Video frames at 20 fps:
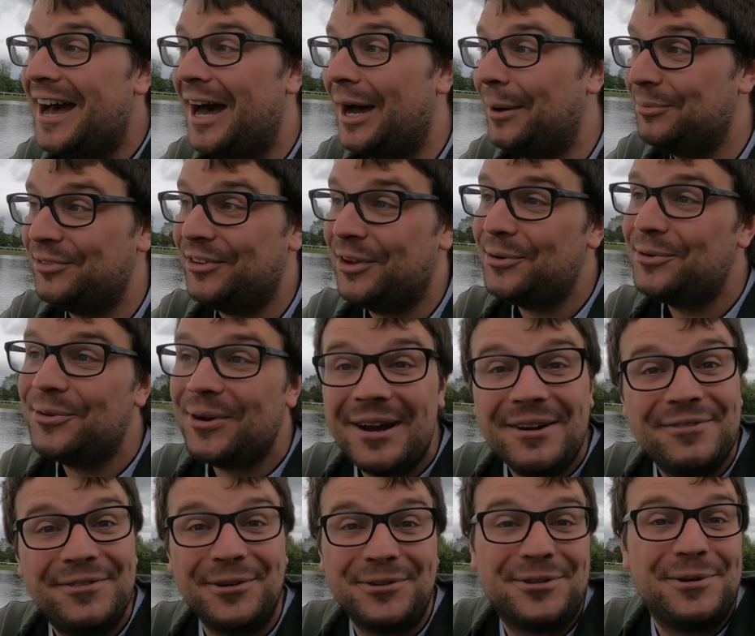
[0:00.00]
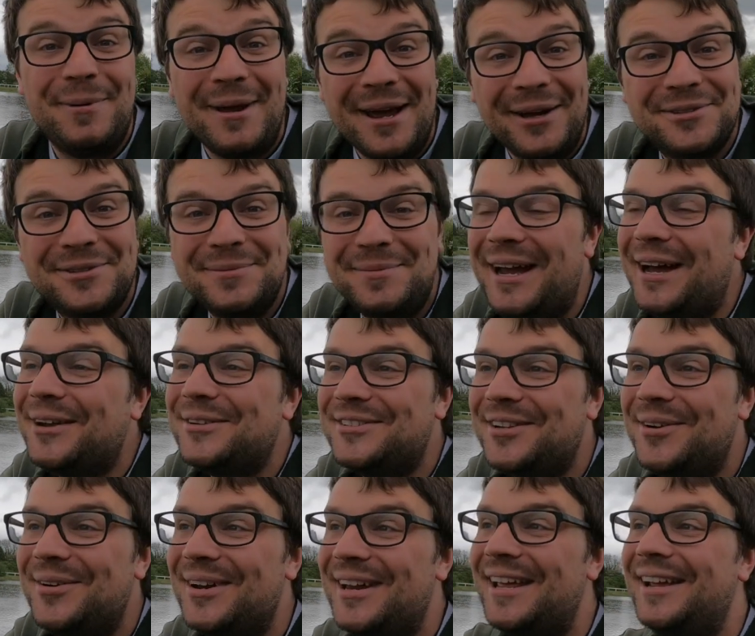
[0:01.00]
I'm so grateful to be able to be out
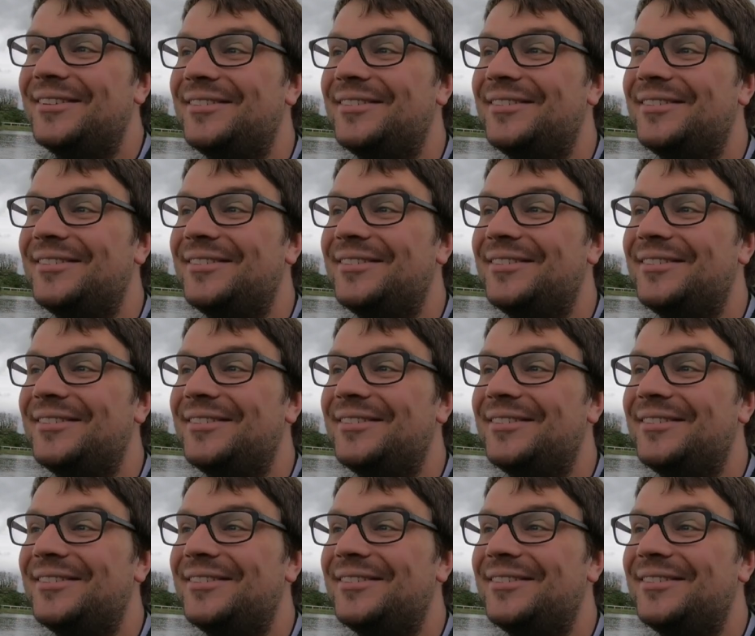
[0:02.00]
doing it.